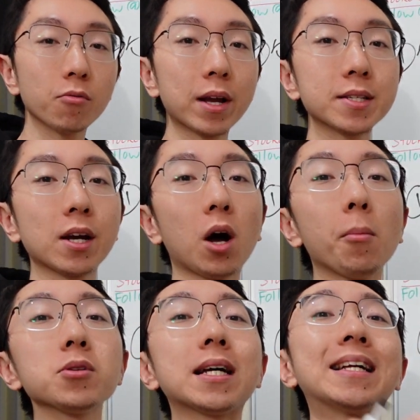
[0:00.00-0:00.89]
erasing
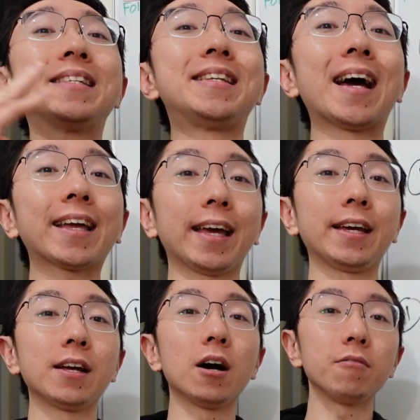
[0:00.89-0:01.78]
almost a
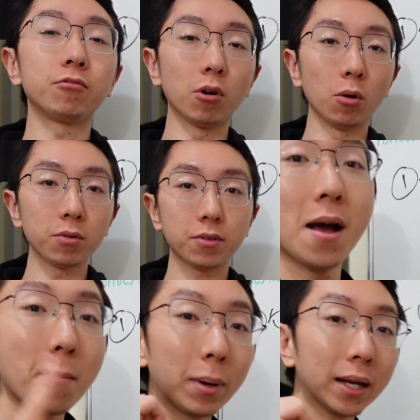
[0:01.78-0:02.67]
decade of growth.
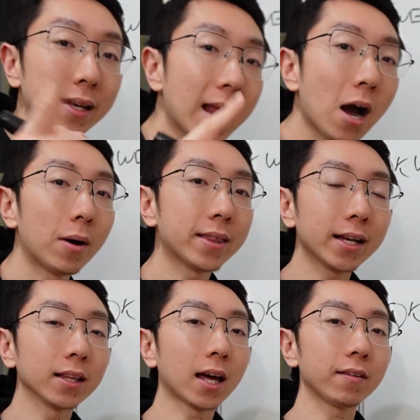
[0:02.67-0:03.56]
But now I think
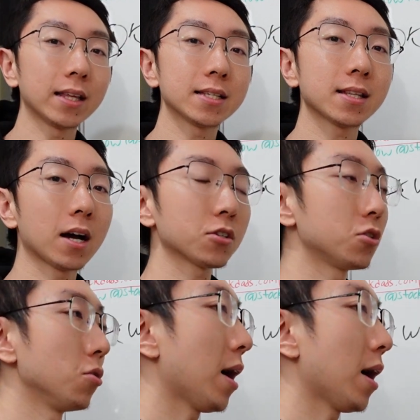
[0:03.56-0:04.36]
a lot of these stocks do